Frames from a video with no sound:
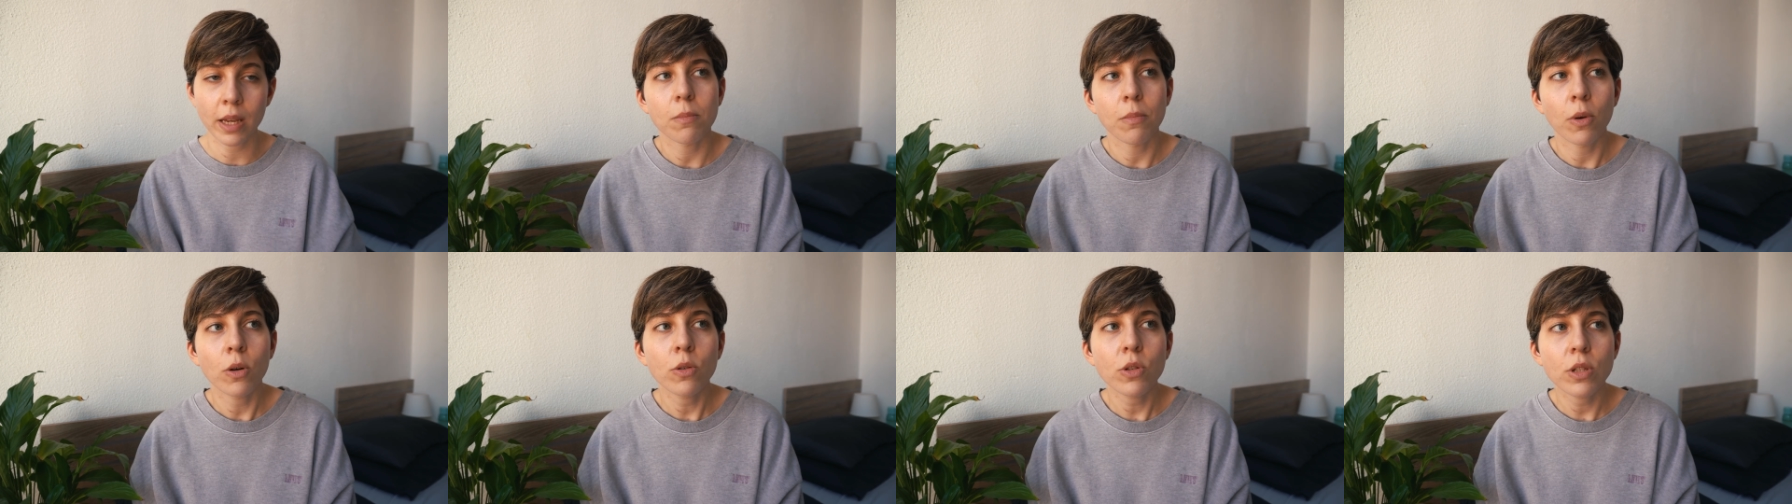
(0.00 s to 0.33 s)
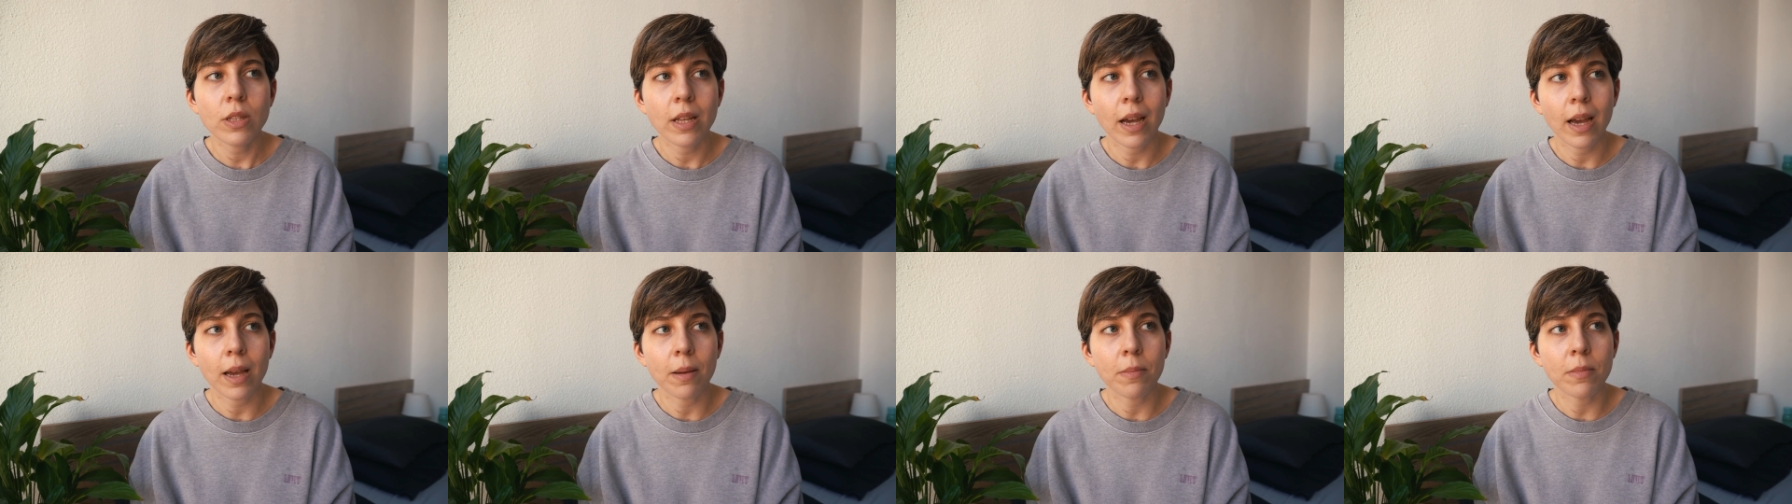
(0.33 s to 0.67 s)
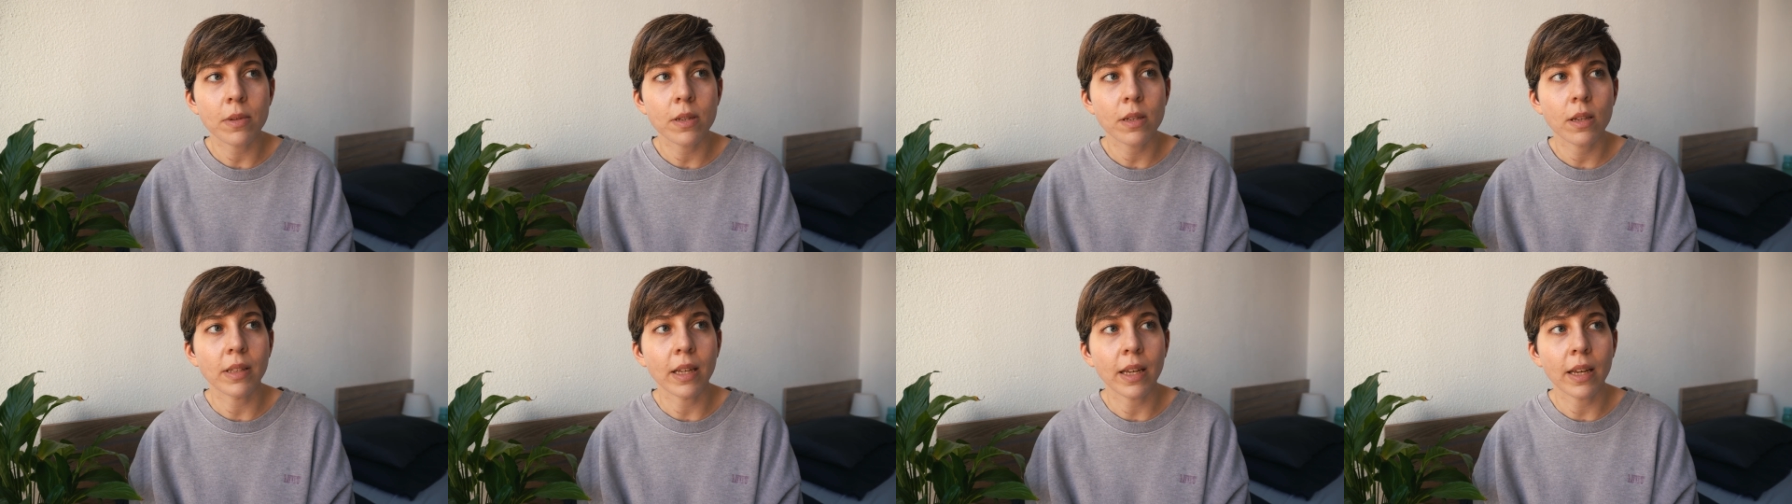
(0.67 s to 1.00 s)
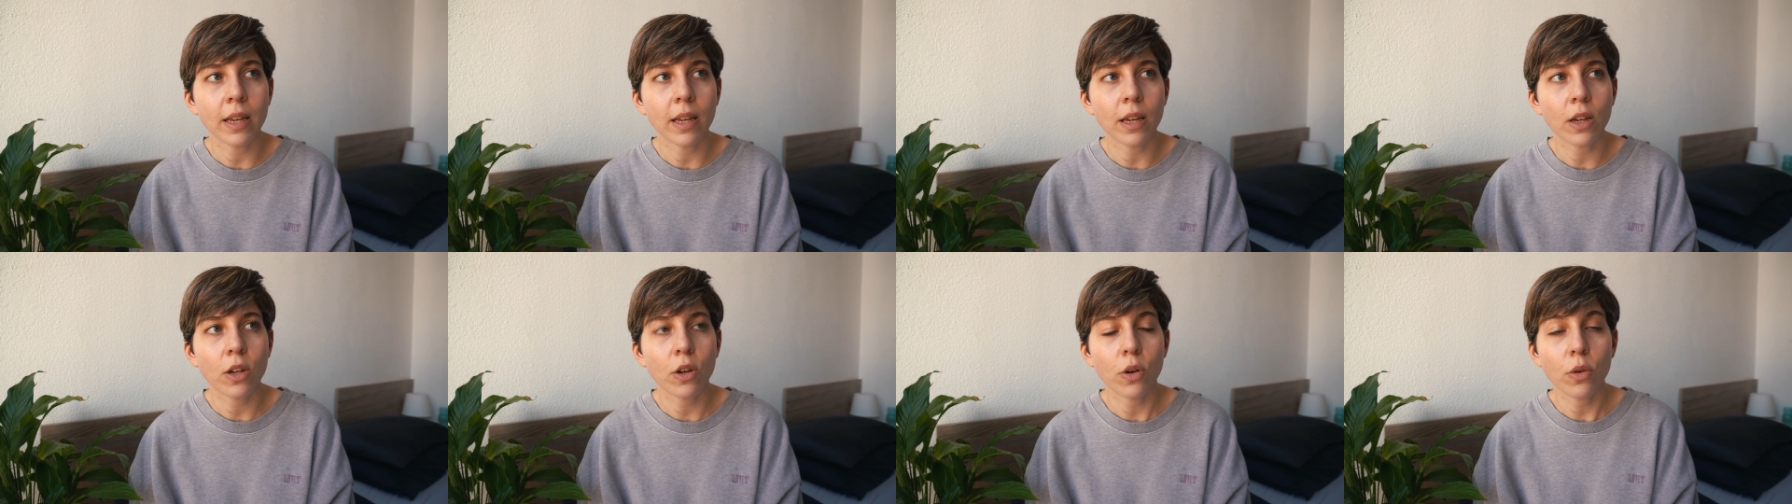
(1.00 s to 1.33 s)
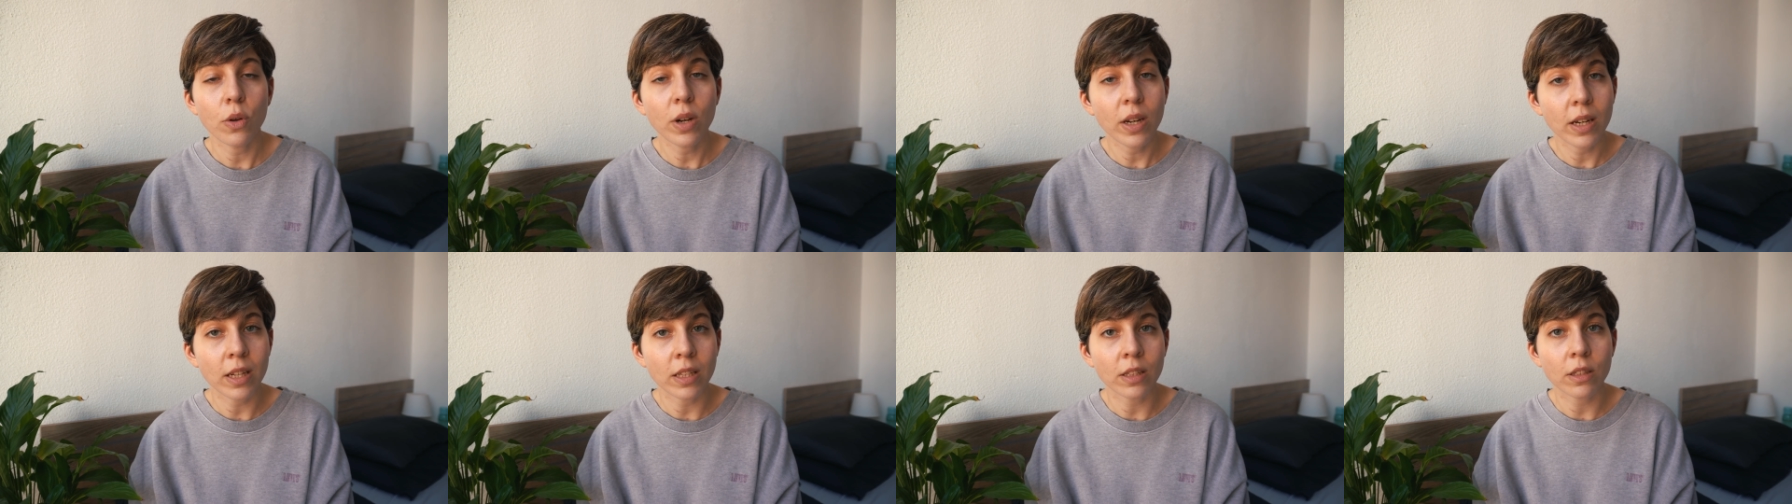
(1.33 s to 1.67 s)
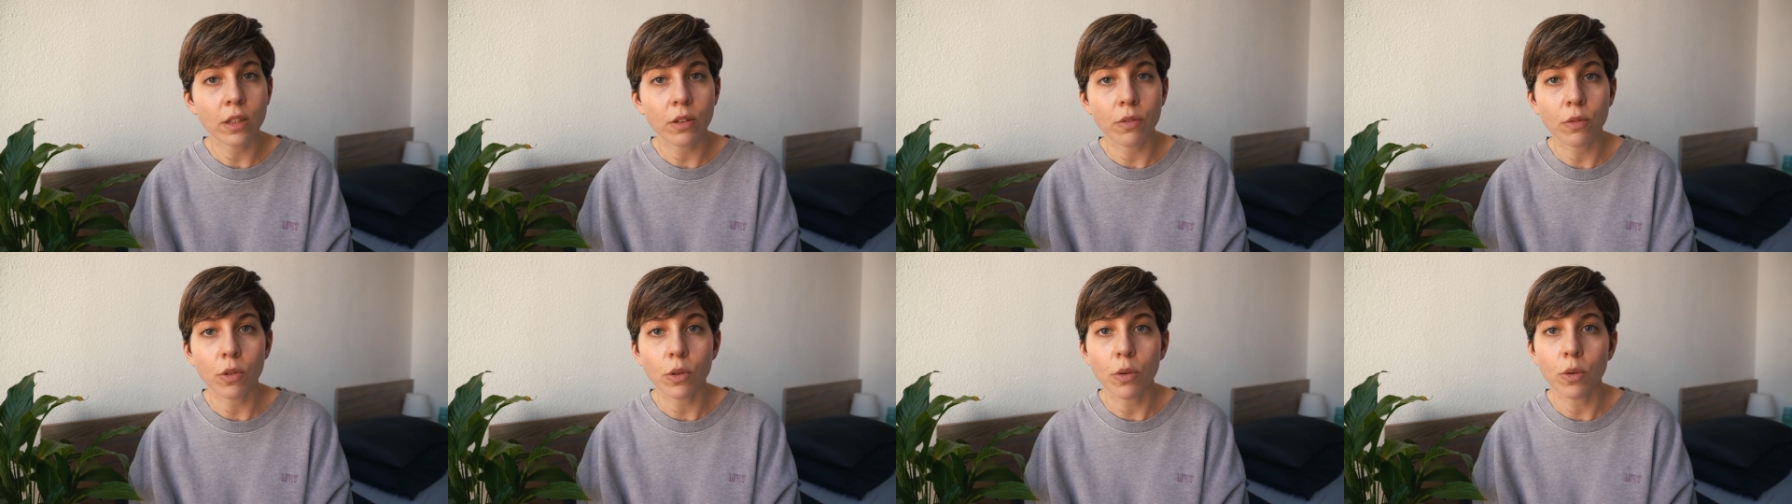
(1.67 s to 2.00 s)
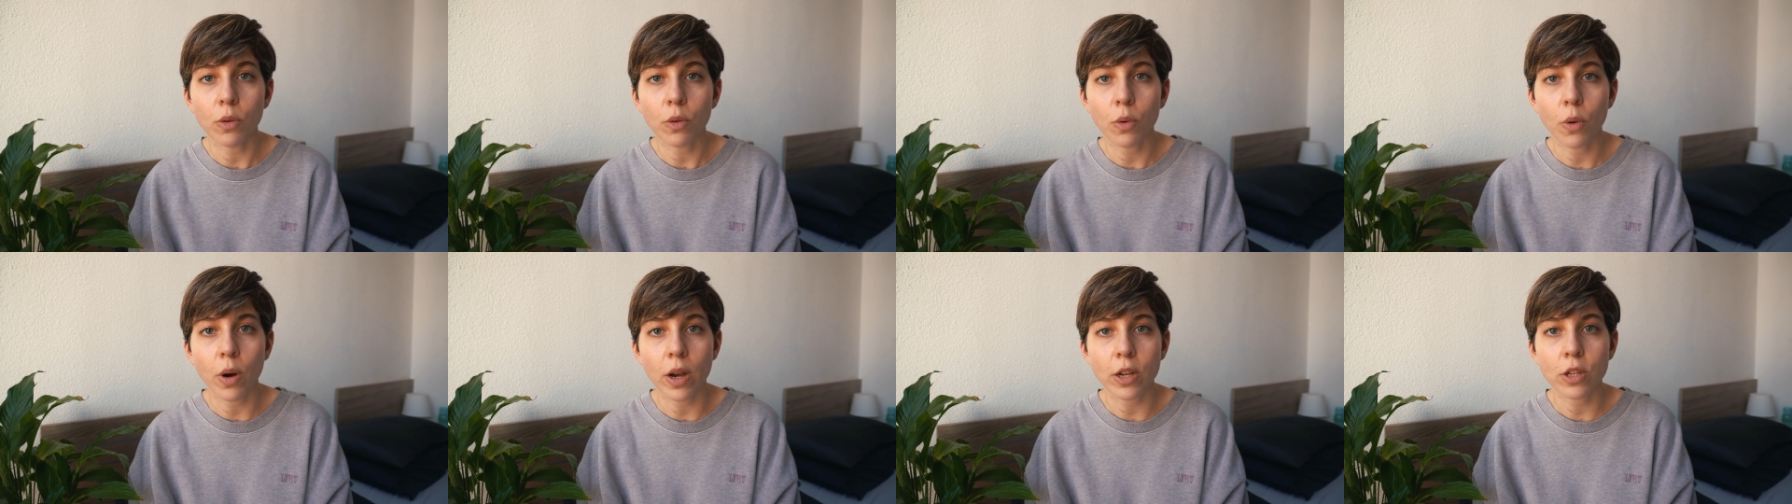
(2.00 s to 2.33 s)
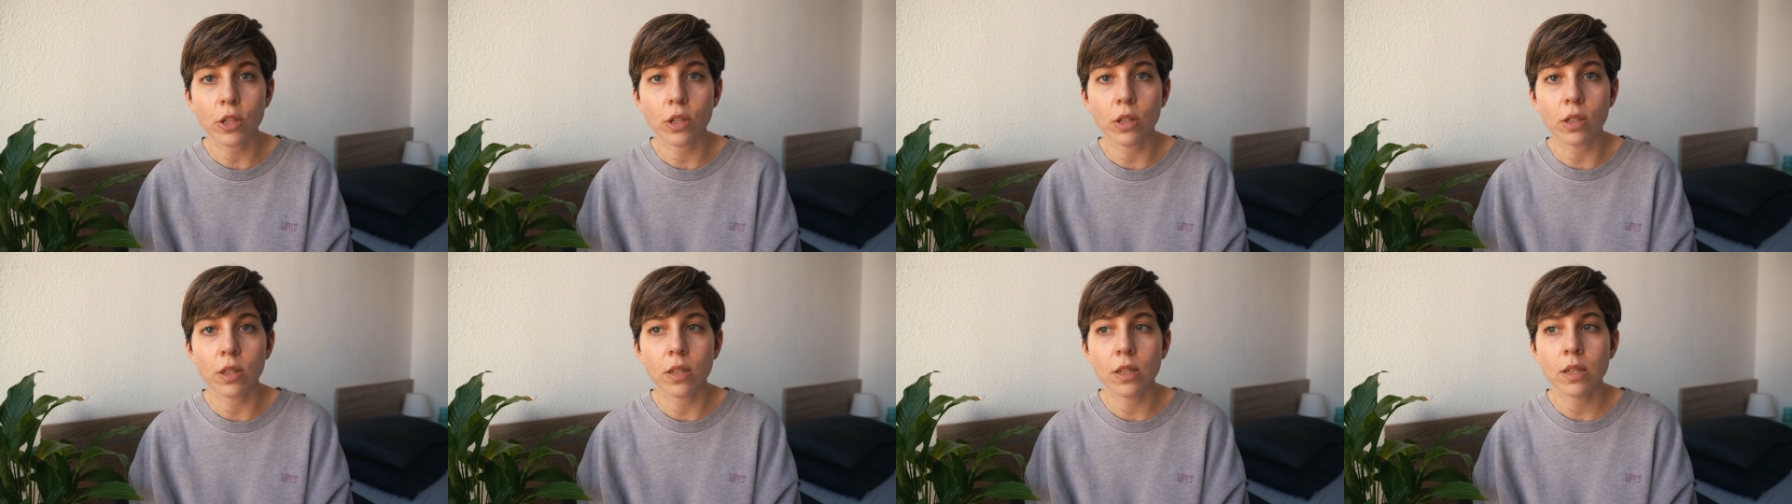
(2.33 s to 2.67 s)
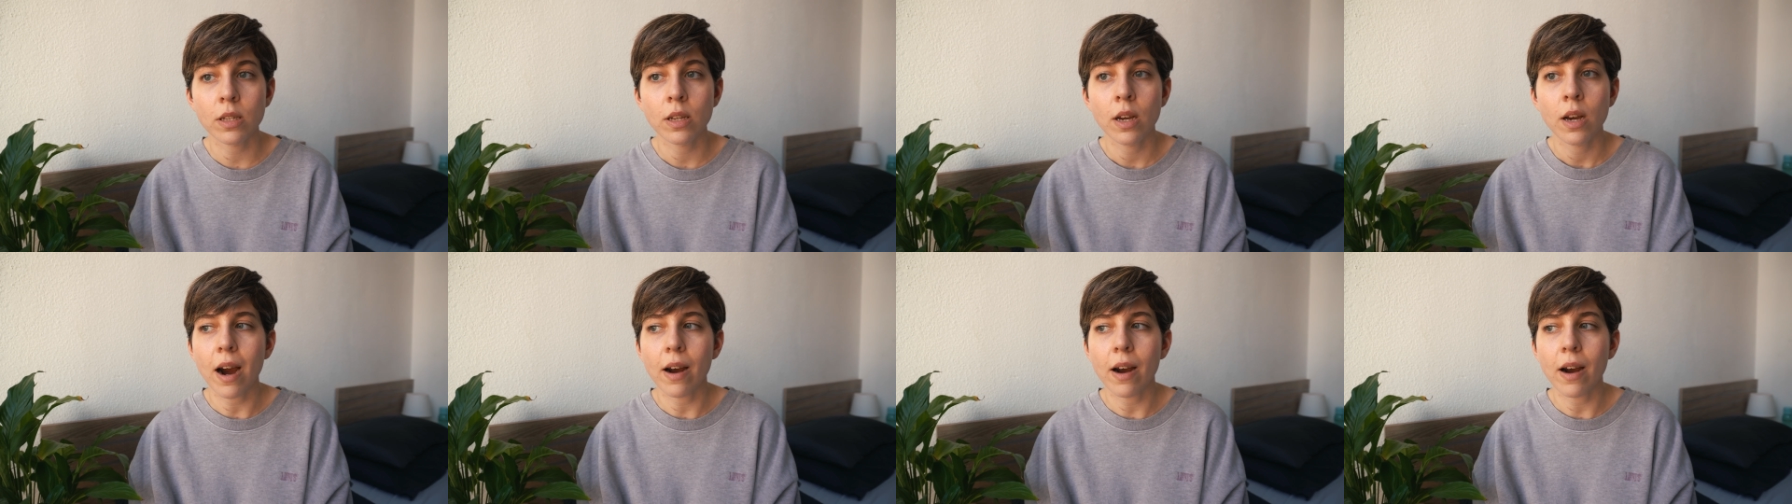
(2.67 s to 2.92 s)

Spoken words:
Most times the coding interview questions